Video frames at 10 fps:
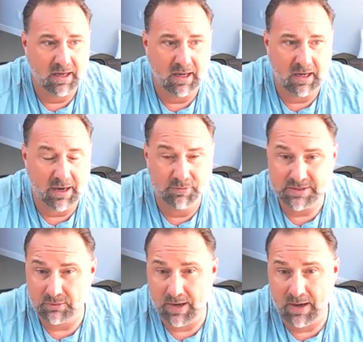Uh, I was
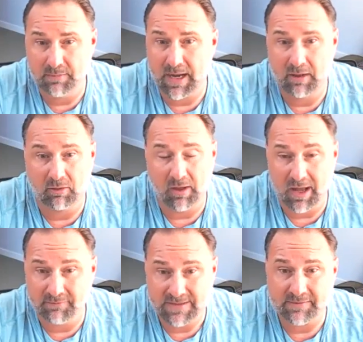surrounded by a
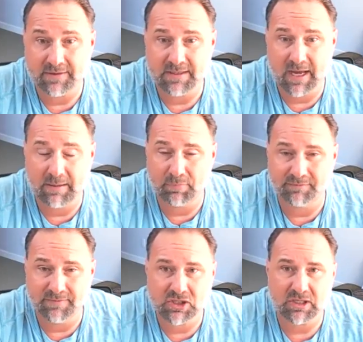lot of death and dying
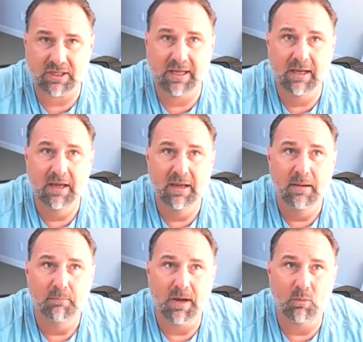professionally.
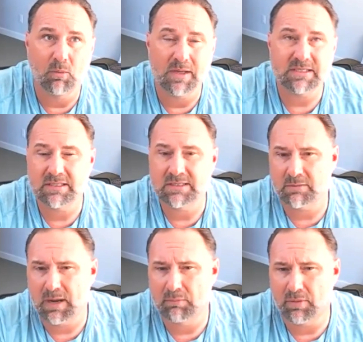But it wasn't
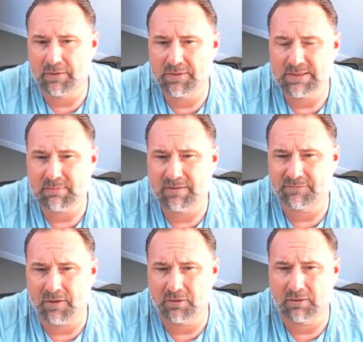until my brothers and my
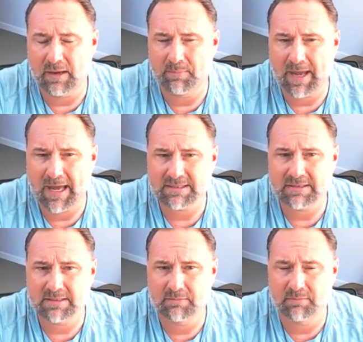father-in-law passed,
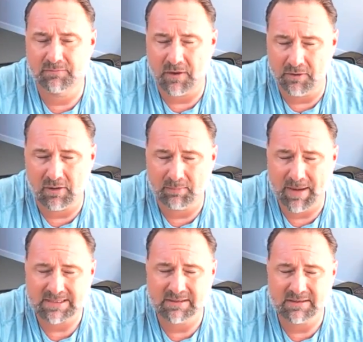father-in-law
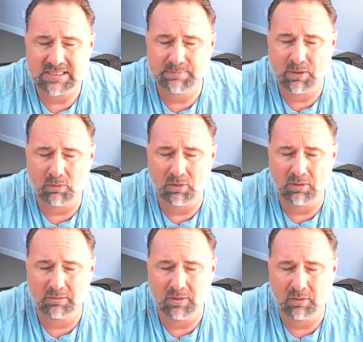passed into the spirit
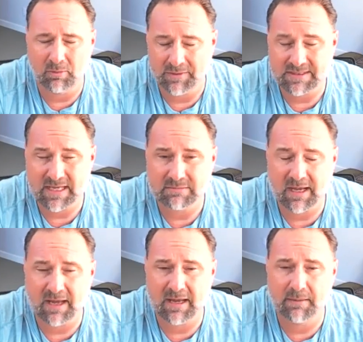world around the same
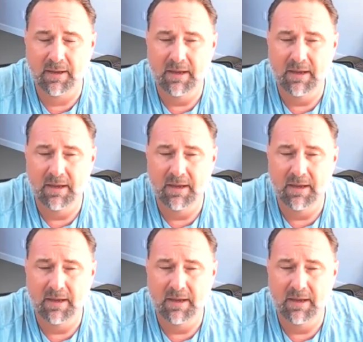time,